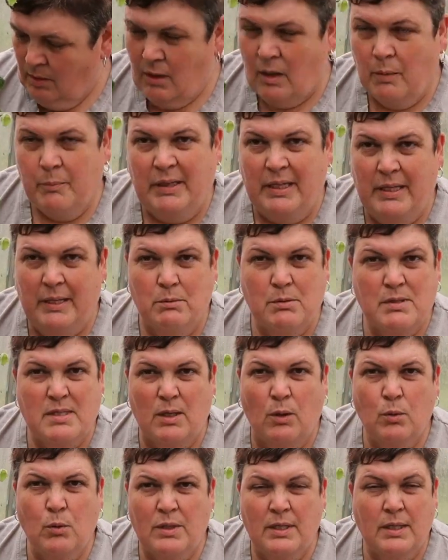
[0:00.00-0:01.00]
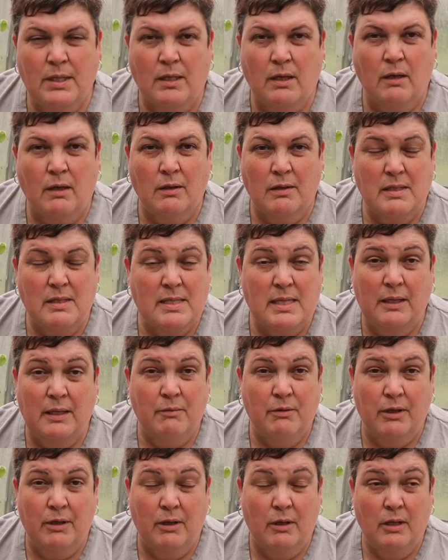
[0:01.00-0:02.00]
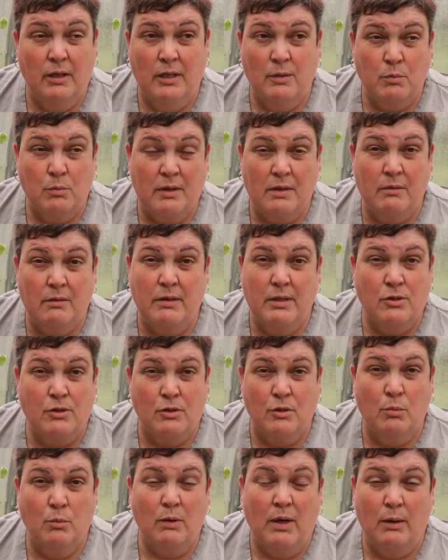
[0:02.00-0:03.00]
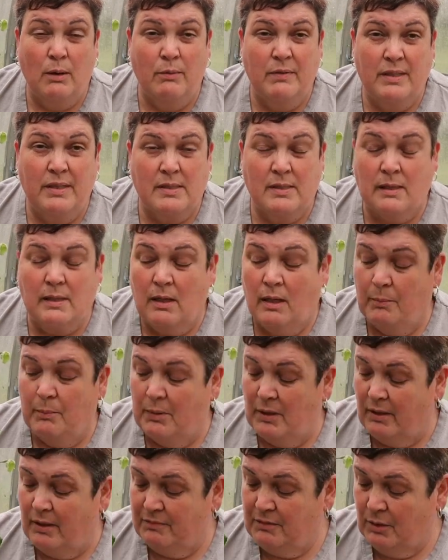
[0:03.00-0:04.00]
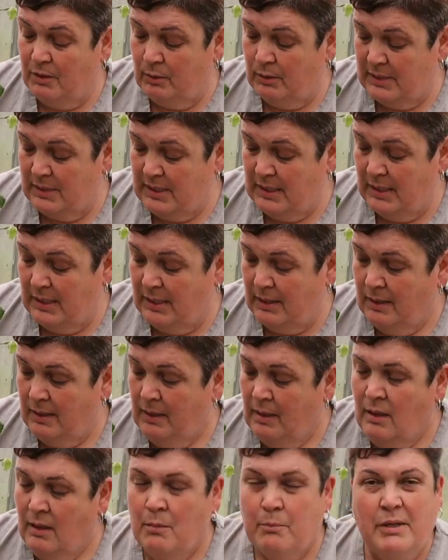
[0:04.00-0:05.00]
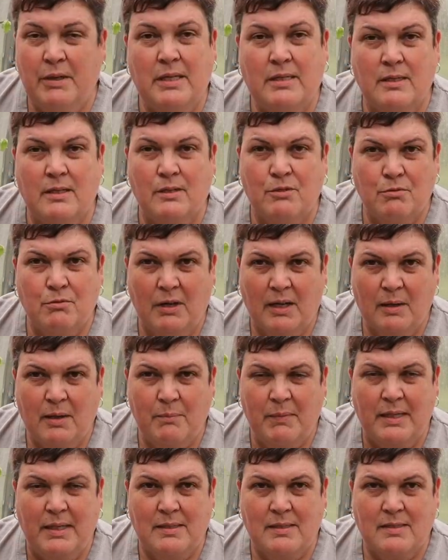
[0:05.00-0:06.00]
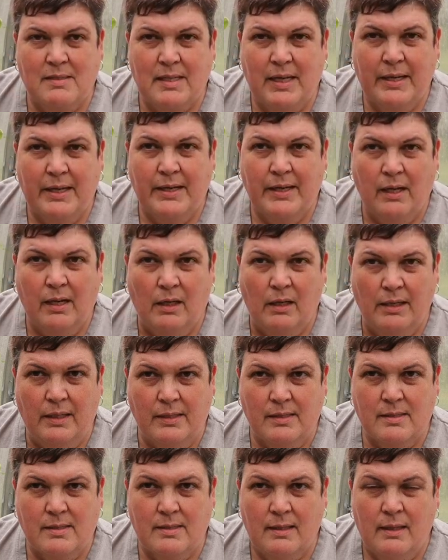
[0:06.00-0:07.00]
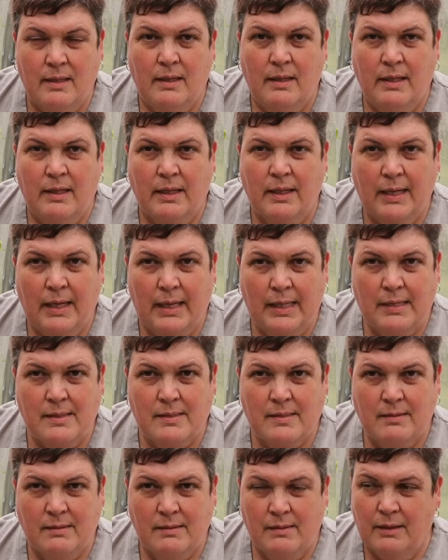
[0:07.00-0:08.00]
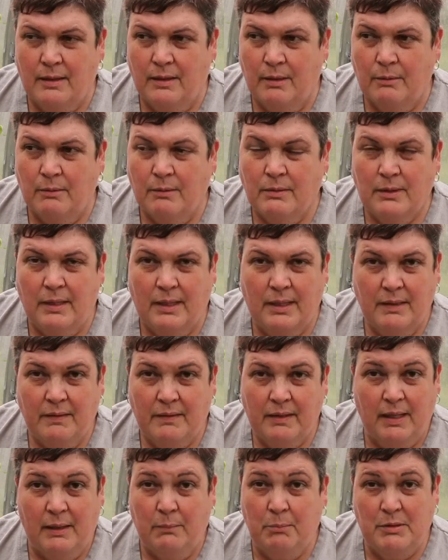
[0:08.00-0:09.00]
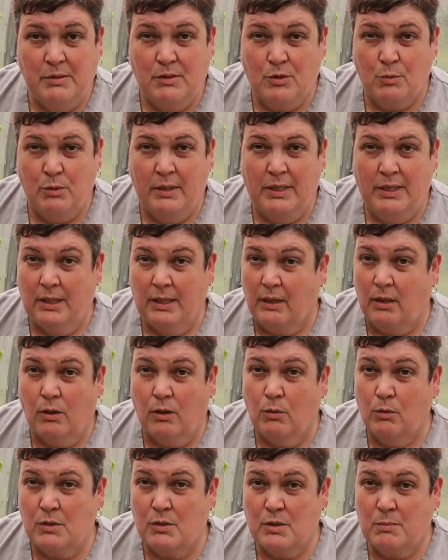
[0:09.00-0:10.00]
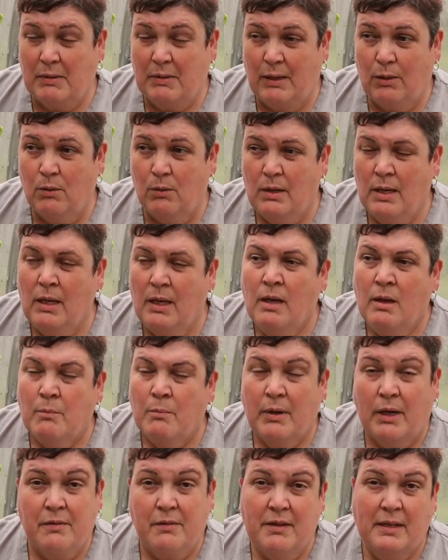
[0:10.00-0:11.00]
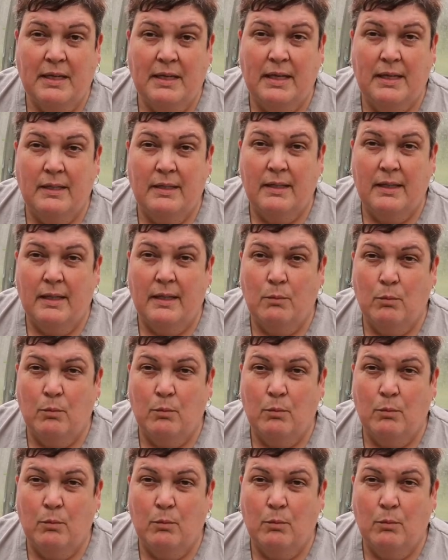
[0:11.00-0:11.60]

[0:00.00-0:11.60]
mean, it was sold in the garden centre in Ireland. Whether it'll do well in this climate, I have no idea. But it does recommend to take cuttings in case, you know, anything happens to it in a cold spell. But I think in the